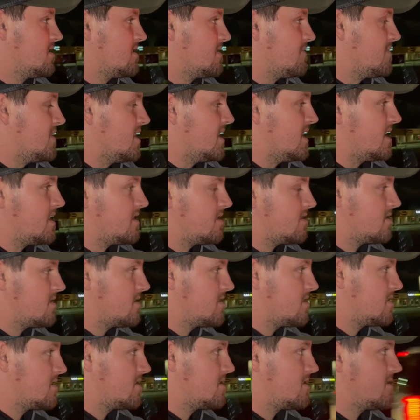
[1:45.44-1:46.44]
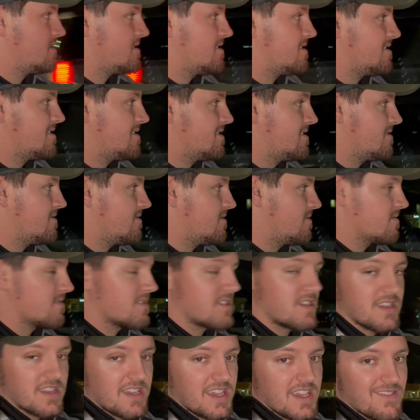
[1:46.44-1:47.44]
but we're
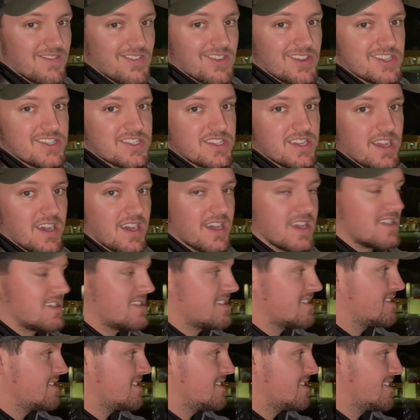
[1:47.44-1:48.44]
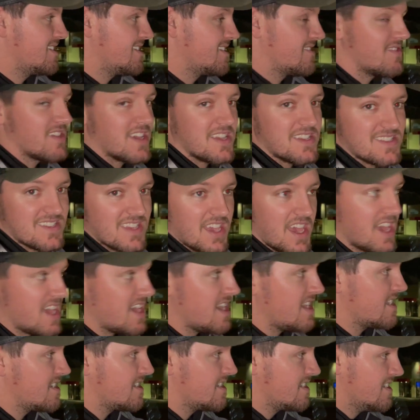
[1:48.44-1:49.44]
gonna give her a shot. They
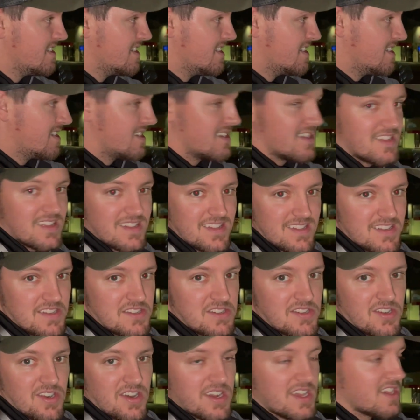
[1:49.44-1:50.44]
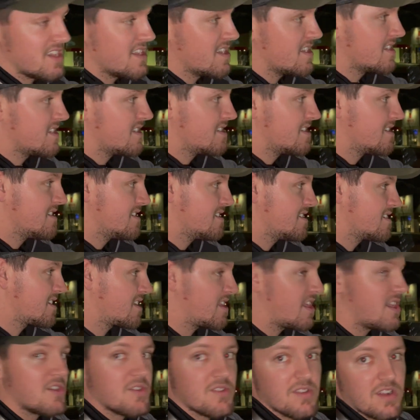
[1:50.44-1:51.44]
say to tree a
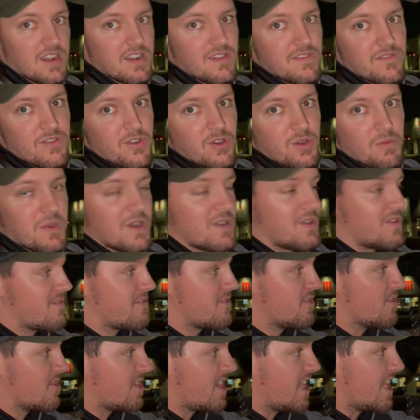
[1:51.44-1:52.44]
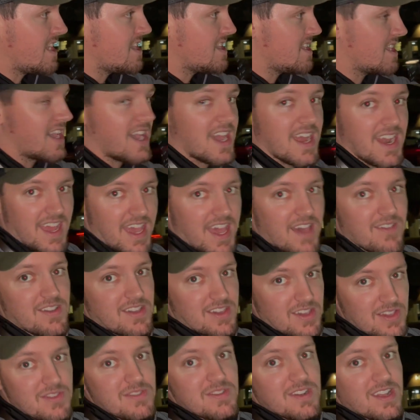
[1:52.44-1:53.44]
coon on a full month, full night, you gotta have a
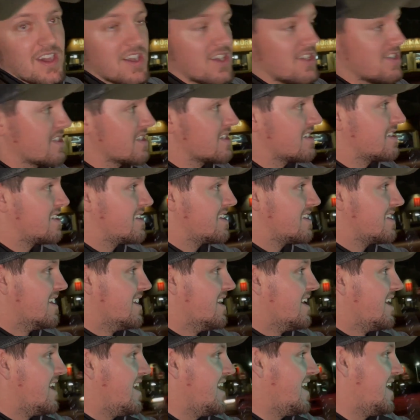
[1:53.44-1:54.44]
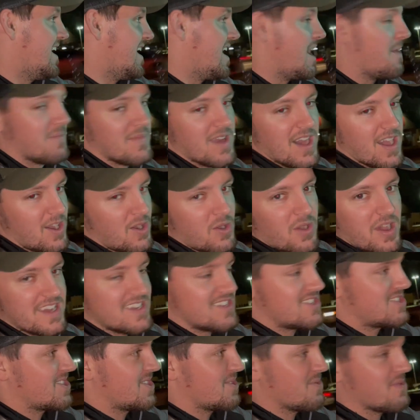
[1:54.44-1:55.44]
coon dog. And I'm not quite
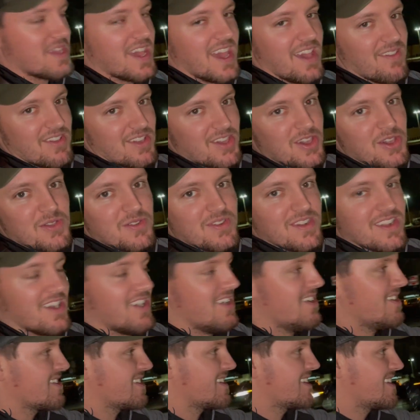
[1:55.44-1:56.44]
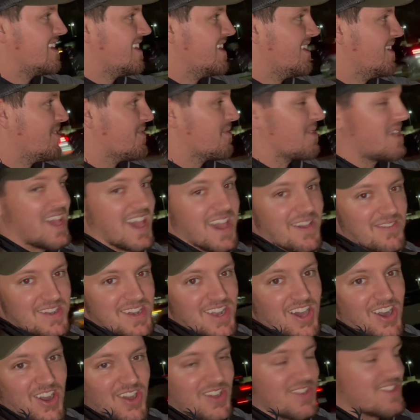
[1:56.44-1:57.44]
sure we have a coon dog. We have a
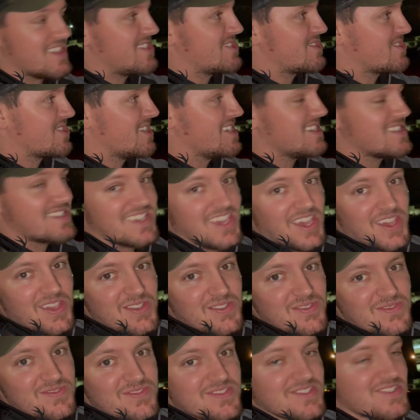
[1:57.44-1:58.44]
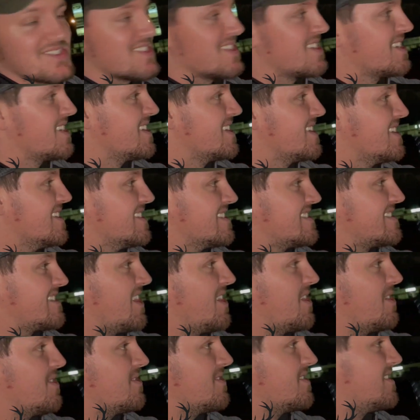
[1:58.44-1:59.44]
dog that trees coons.
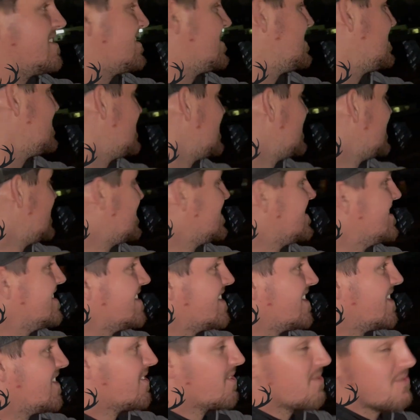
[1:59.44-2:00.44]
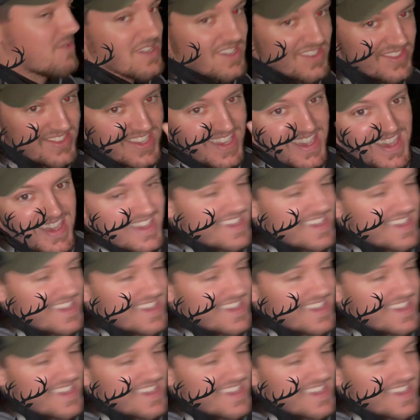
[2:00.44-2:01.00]
So we'll see.